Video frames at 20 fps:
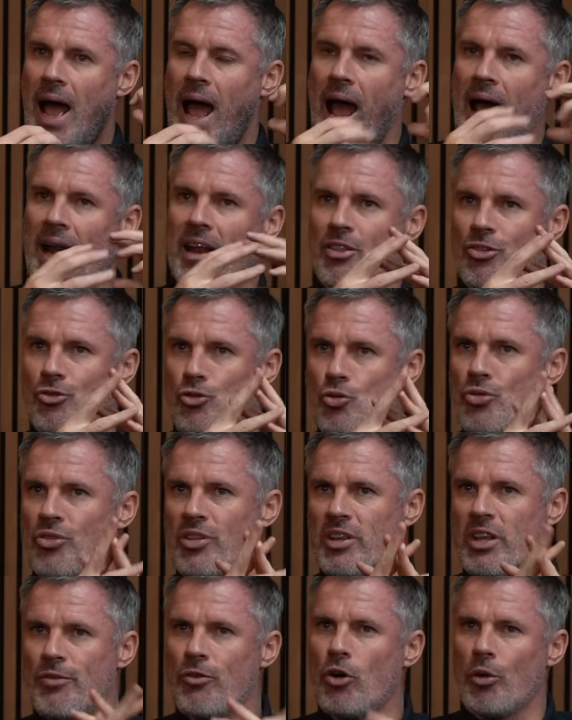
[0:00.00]
And I do
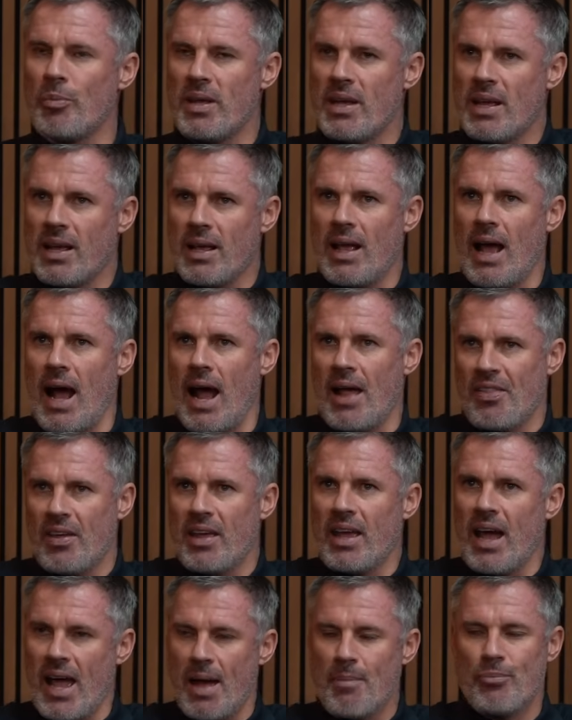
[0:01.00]
think you've got to be, I
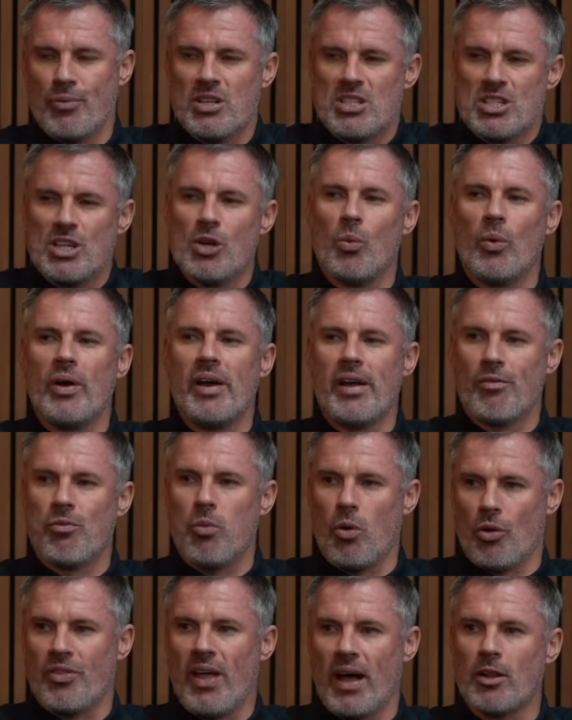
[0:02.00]
think I am pretty aware of
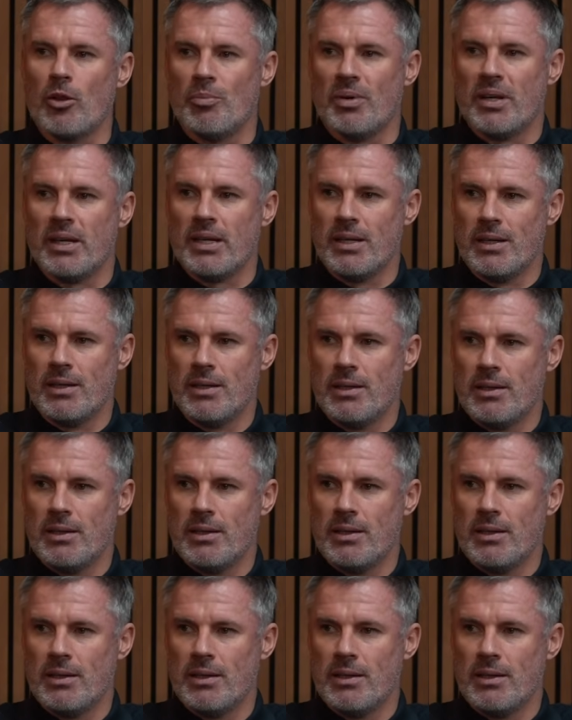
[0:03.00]
what that'll be.